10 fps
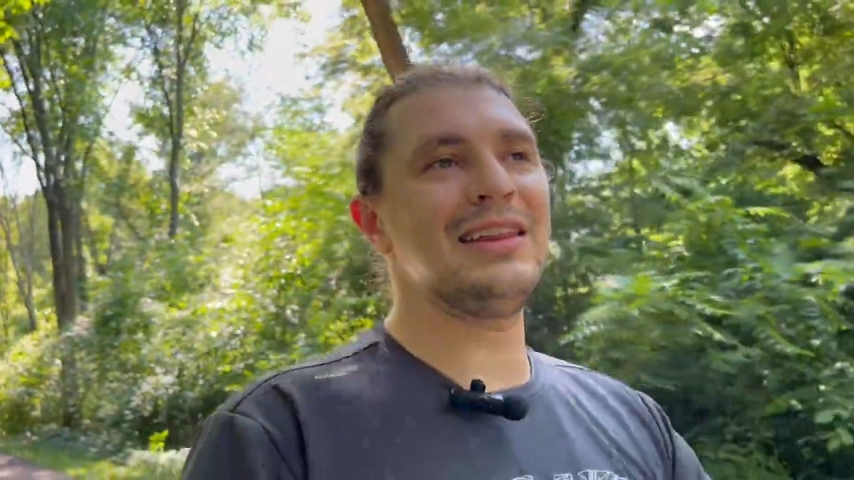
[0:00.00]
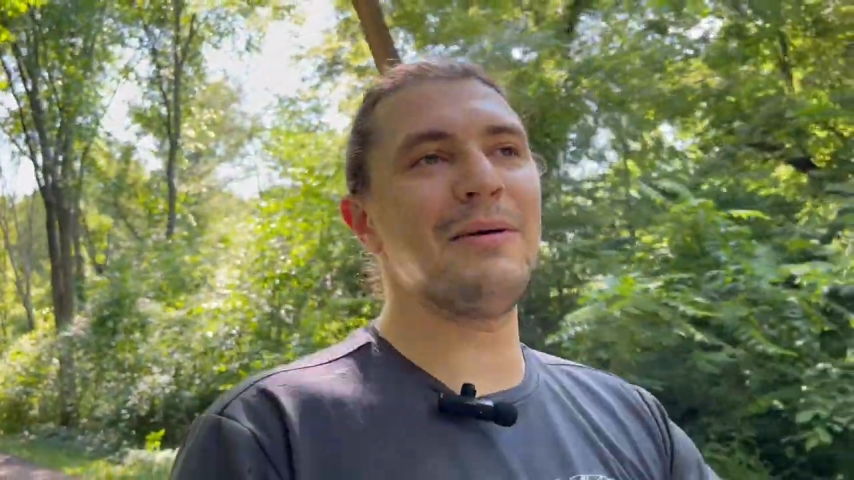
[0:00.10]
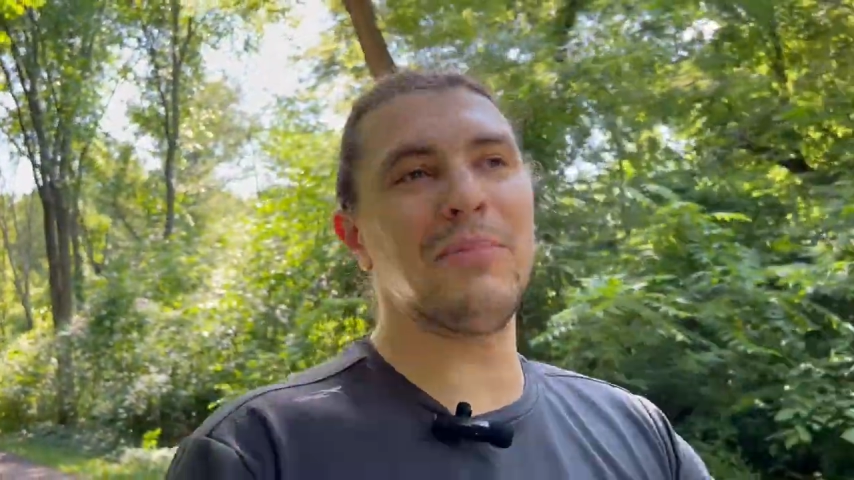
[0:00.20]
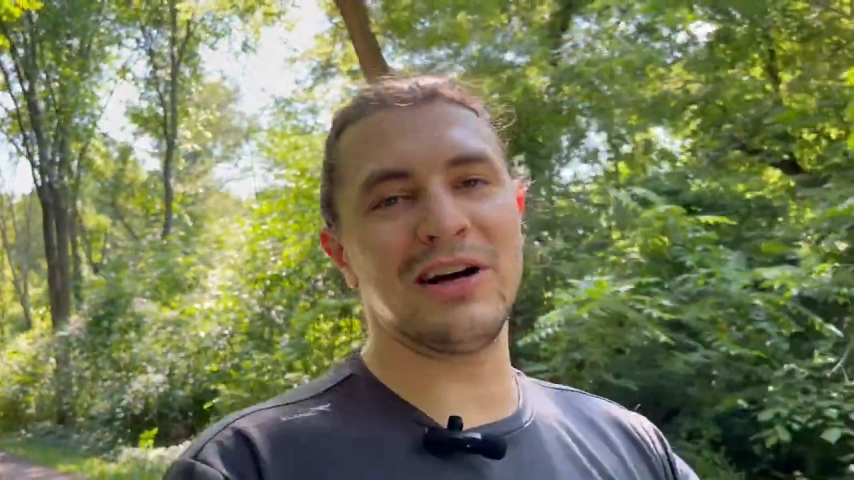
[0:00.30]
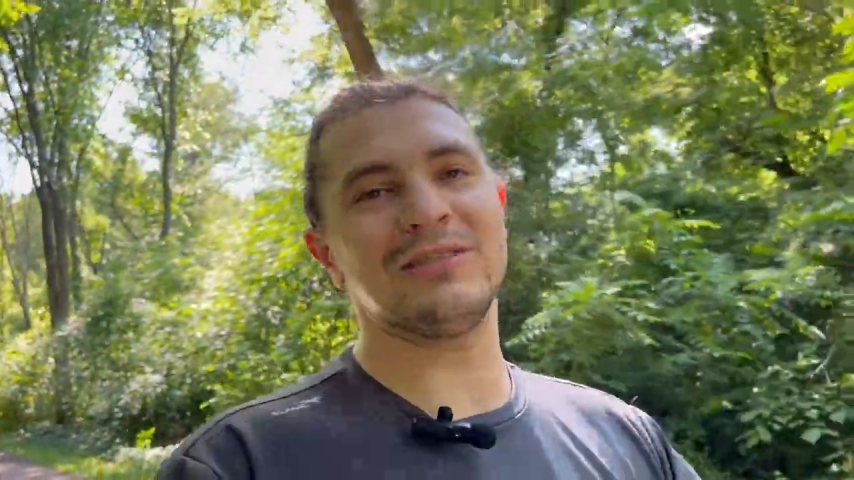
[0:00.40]

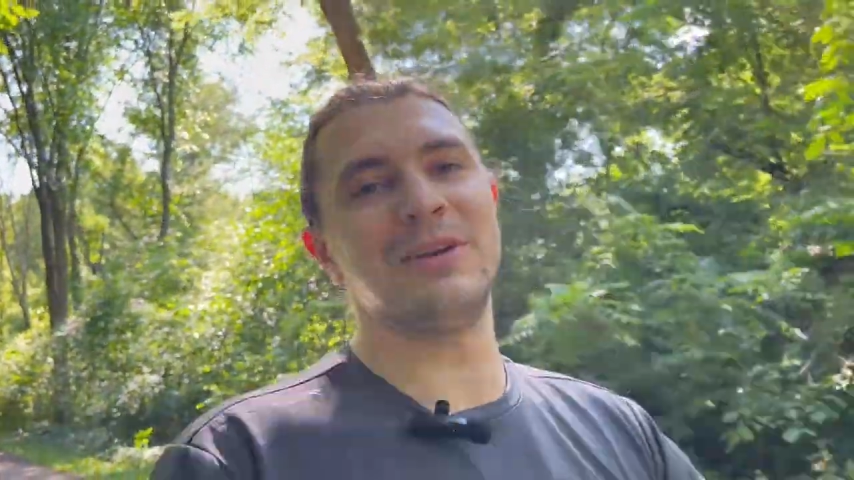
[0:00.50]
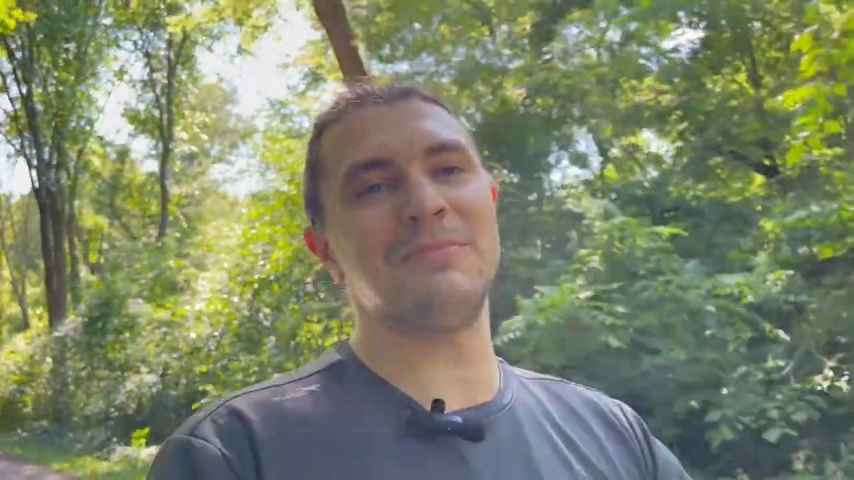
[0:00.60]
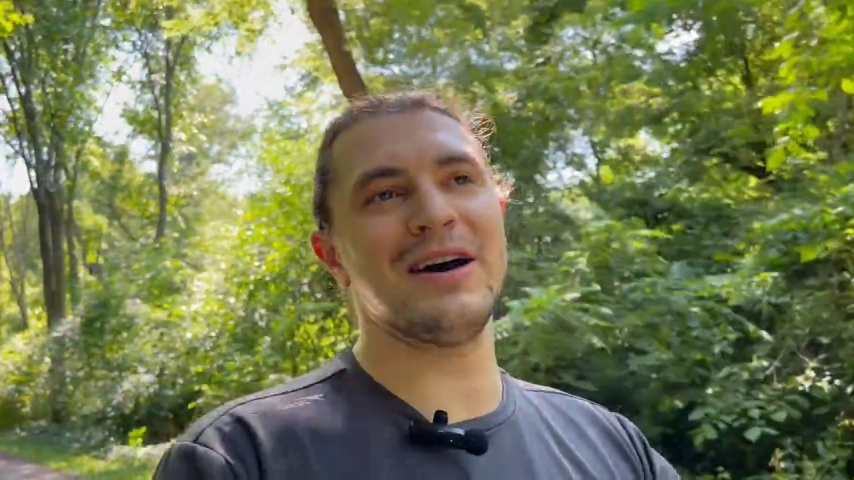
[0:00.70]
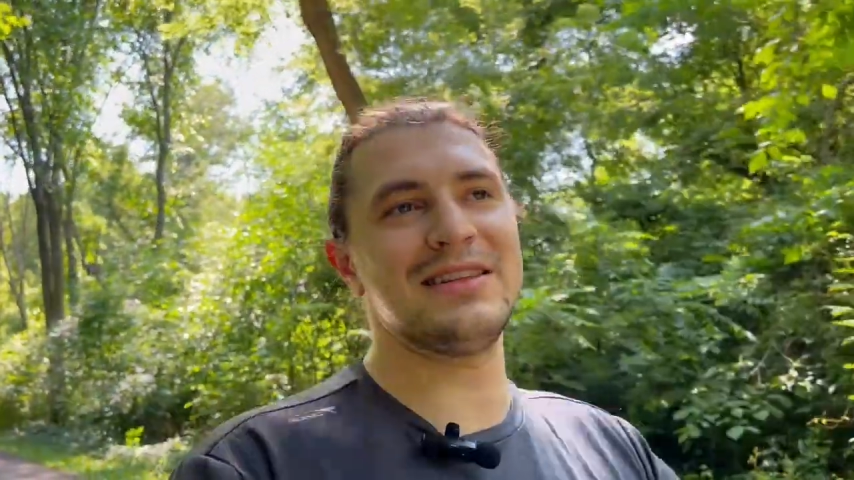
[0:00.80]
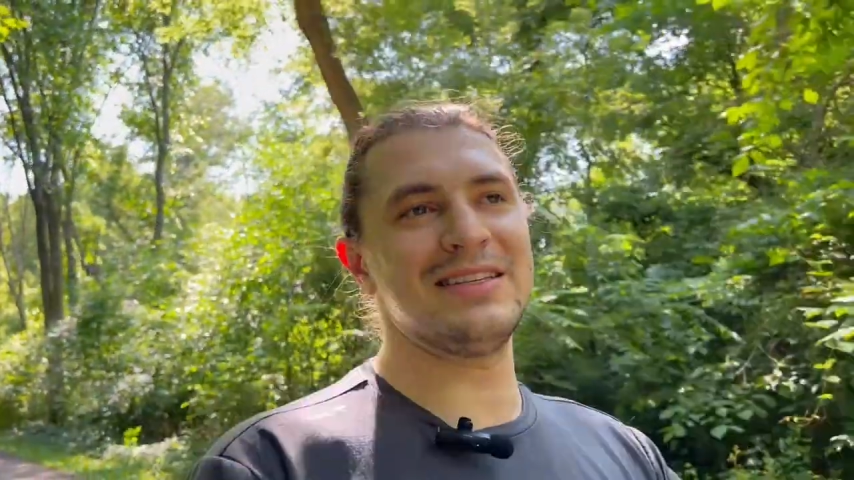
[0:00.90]
that bugs me
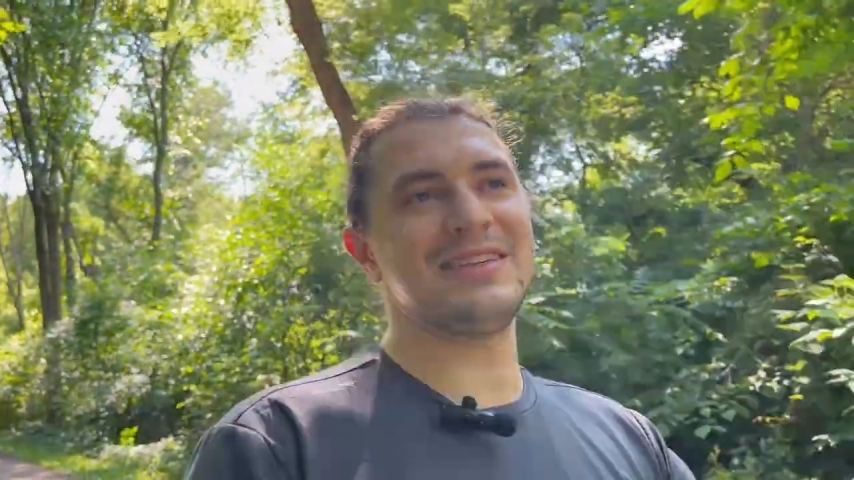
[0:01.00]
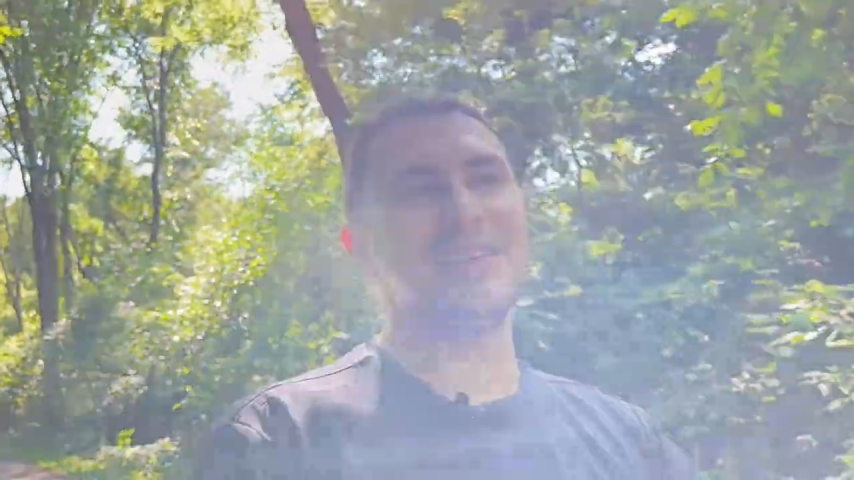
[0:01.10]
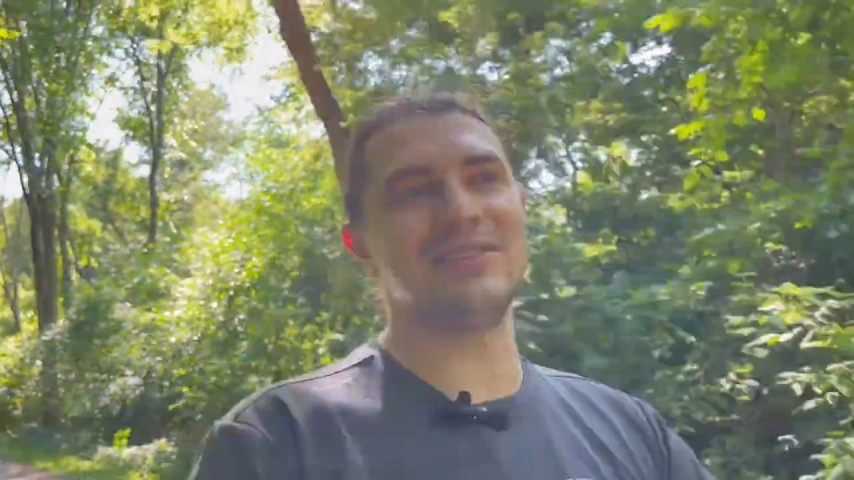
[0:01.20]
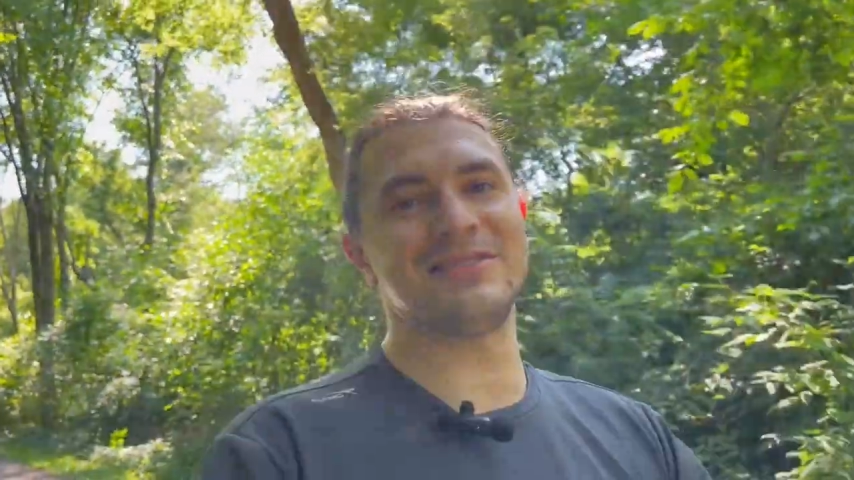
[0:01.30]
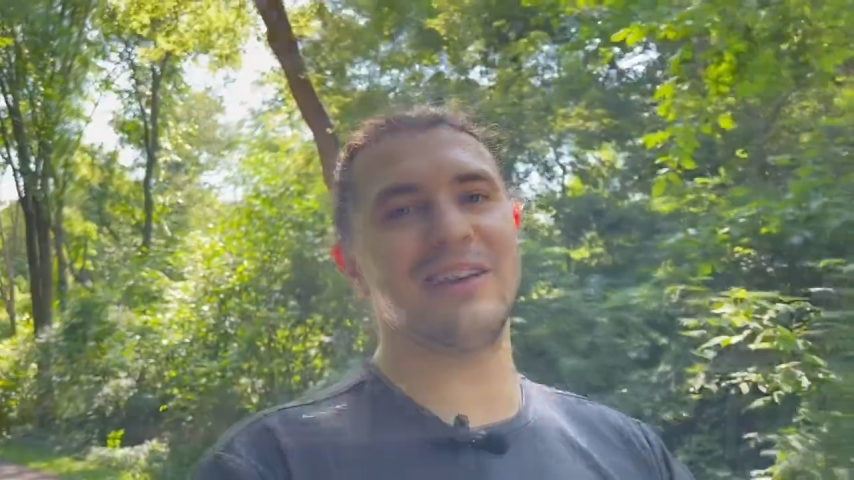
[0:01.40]
about these
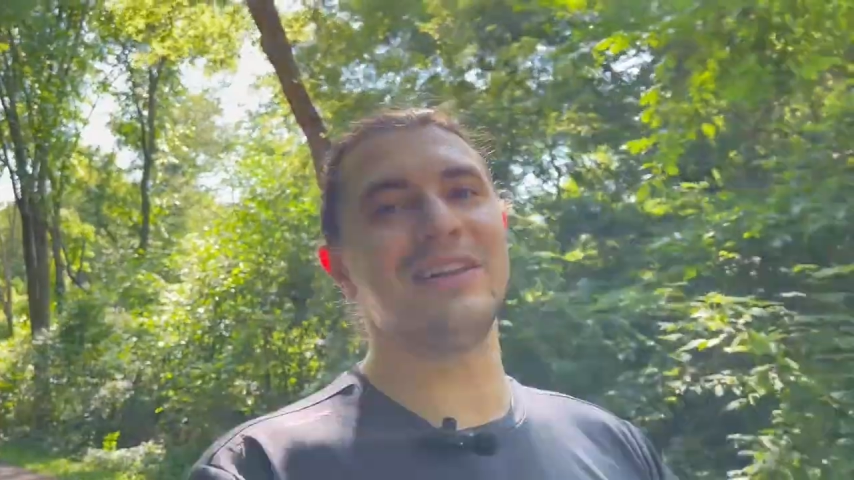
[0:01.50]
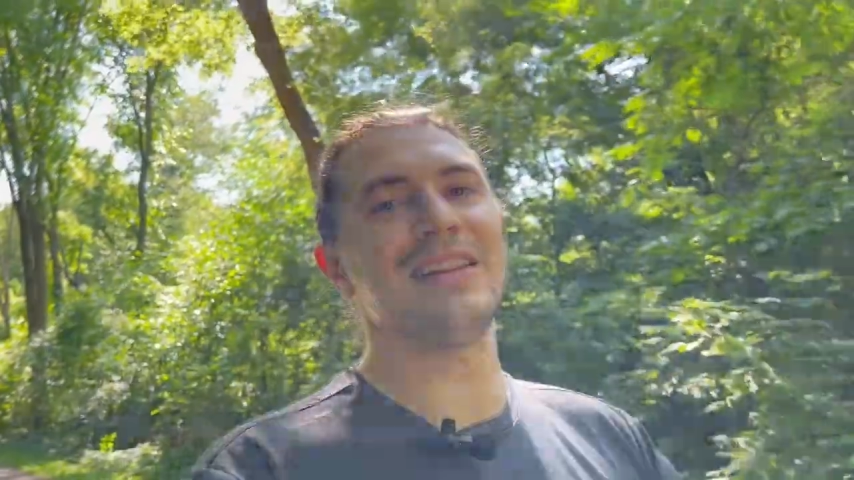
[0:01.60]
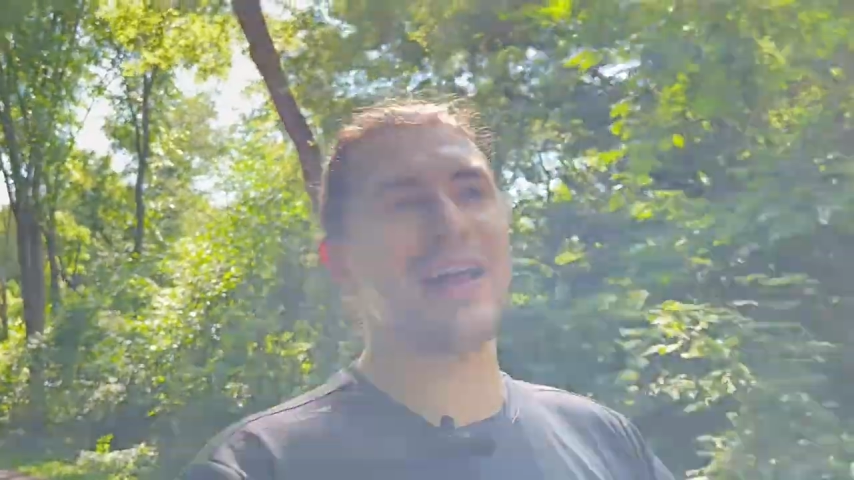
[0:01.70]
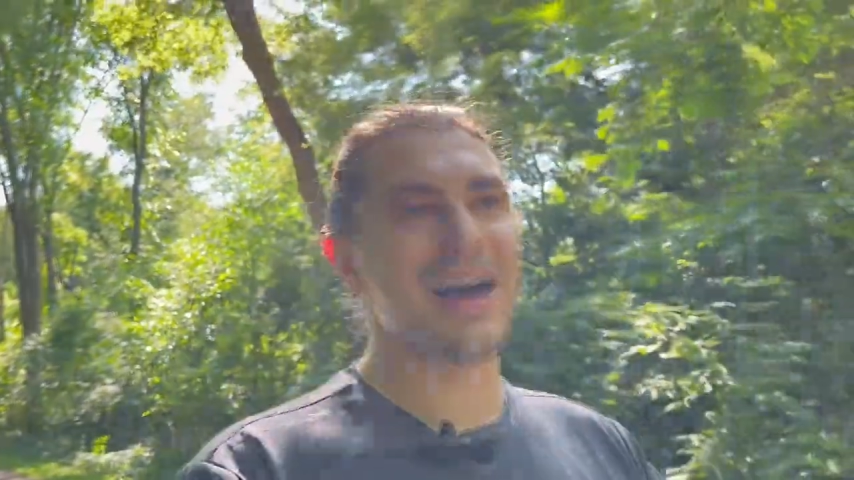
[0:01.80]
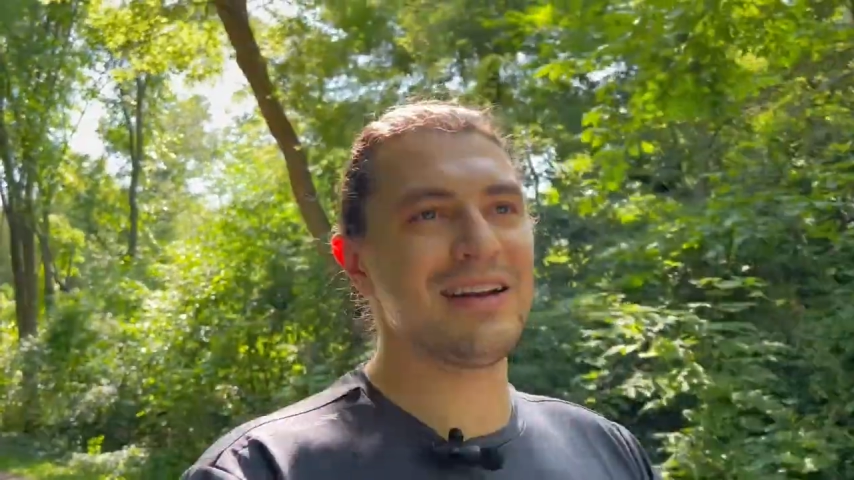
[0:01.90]
sandals a
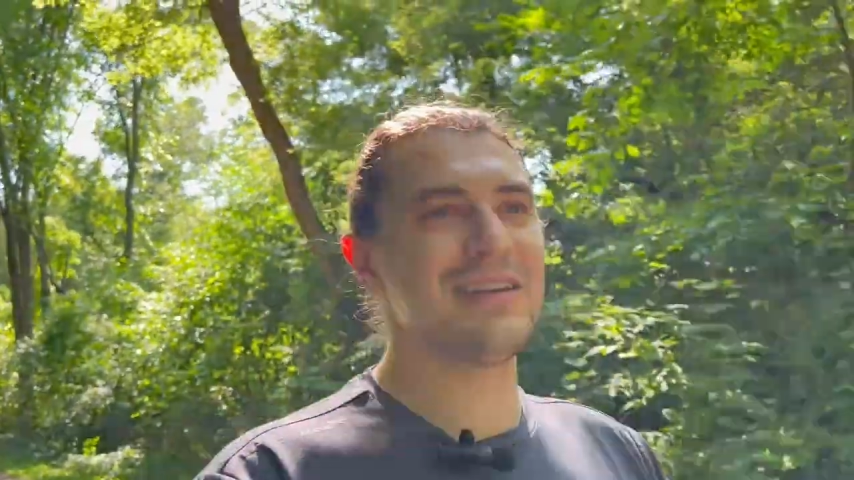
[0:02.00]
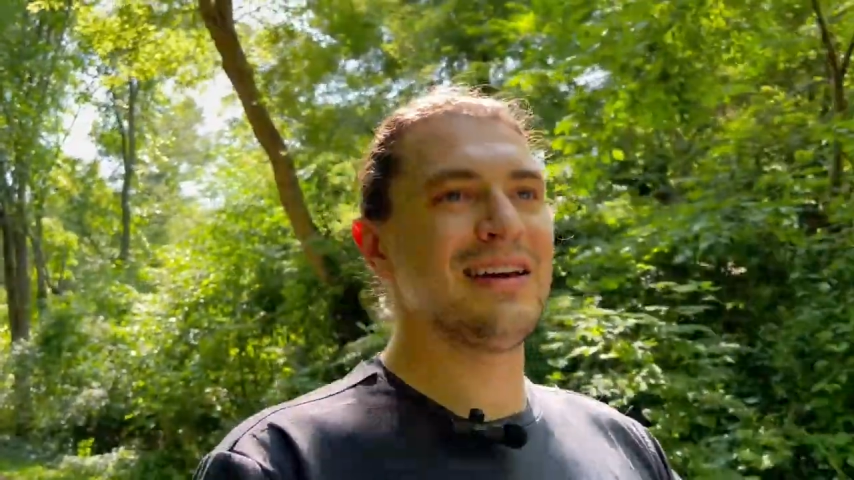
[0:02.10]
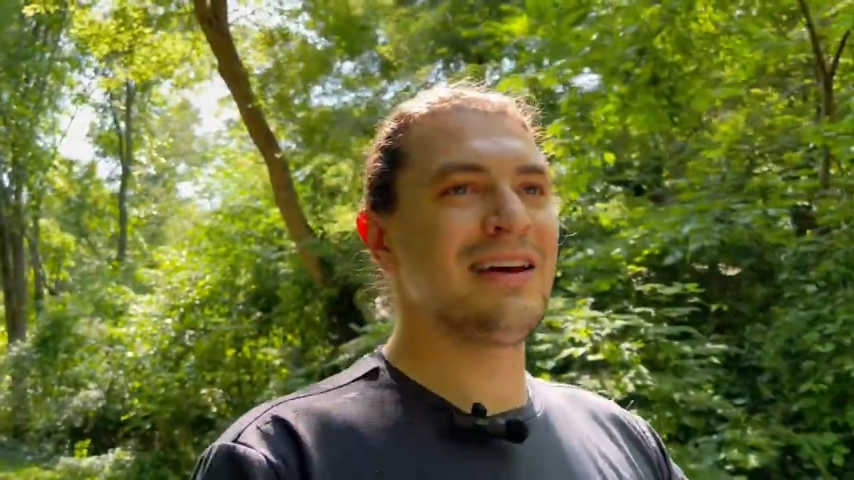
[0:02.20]
lot.